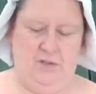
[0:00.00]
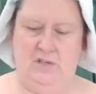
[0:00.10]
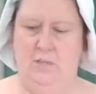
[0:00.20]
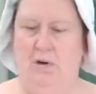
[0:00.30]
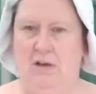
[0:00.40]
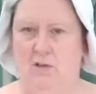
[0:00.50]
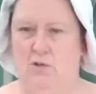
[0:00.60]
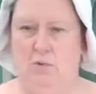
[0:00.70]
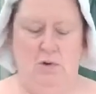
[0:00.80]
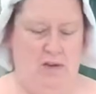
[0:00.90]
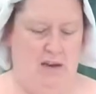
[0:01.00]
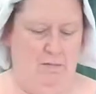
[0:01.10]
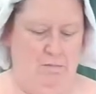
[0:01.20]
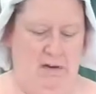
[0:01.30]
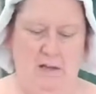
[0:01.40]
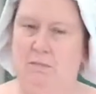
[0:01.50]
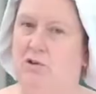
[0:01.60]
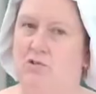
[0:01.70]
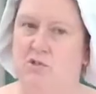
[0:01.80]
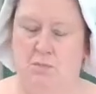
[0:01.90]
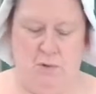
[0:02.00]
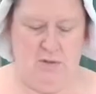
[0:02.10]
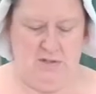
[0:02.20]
So my little spoon here, my little measuring spoon